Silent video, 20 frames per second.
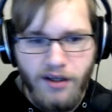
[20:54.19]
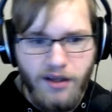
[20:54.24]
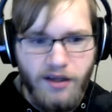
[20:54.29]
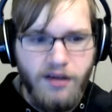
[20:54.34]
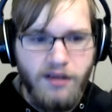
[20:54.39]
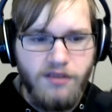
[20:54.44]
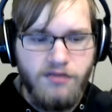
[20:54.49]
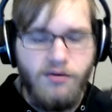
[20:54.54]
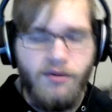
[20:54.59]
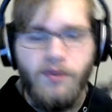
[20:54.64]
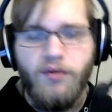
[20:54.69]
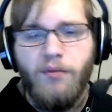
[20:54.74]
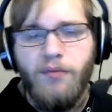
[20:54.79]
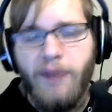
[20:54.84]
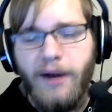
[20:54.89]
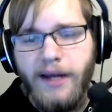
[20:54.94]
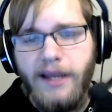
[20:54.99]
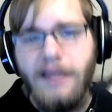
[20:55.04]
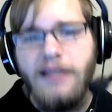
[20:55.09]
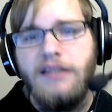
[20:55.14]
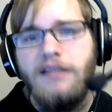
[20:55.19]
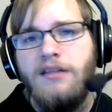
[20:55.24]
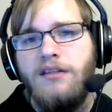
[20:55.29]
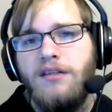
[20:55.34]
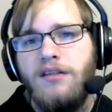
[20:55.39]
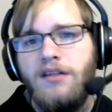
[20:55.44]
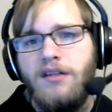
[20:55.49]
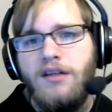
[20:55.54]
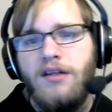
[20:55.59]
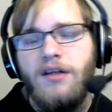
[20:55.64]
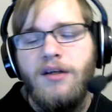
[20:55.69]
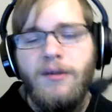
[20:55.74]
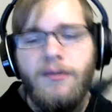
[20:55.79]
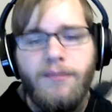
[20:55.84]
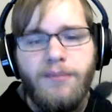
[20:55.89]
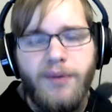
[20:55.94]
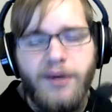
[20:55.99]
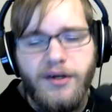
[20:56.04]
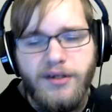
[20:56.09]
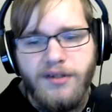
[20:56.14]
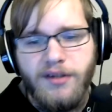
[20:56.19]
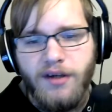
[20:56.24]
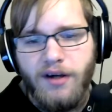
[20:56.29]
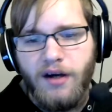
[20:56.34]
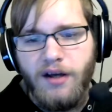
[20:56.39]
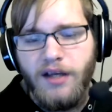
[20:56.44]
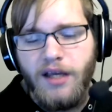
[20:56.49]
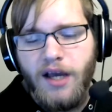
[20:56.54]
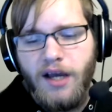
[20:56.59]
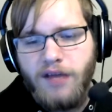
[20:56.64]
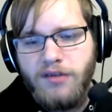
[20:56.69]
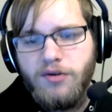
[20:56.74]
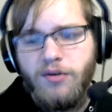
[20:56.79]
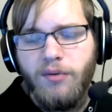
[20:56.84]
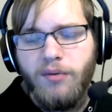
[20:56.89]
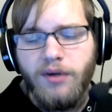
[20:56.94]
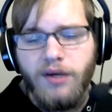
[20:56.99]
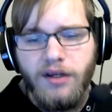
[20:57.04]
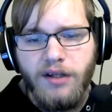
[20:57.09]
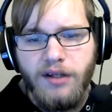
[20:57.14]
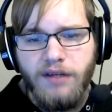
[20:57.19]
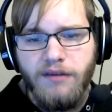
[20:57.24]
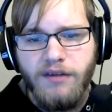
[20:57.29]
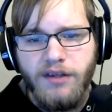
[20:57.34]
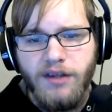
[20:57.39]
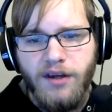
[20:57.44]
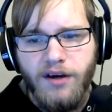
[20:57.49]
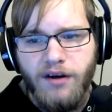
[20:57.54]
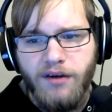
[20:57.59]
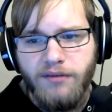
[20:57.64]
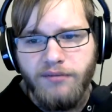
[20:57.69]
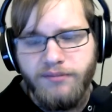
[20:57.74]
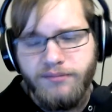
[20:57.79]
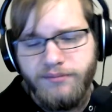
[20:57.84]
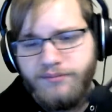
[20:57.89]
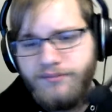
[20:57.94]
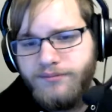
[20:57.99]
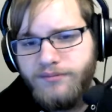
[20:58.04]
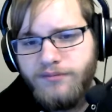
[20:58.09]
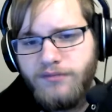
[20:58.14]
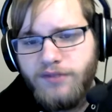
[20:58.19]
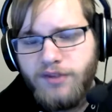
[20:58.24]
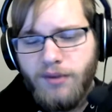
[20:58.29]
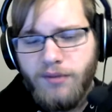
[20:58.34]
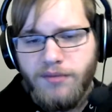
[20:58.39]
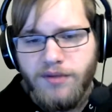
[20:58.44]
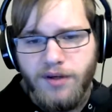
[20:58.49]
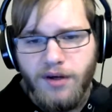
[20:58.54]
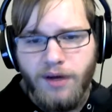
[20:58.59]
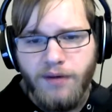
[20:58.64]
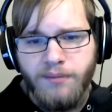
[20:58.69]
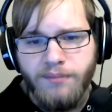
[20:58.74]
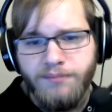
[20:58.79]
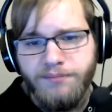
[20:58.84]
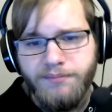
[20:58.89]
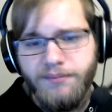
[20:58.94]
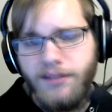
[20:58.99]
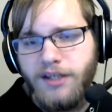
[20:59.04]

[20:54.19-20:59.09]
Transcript: So I don't mind it. But yeah, so I'm gonna leave it there. Sums it up.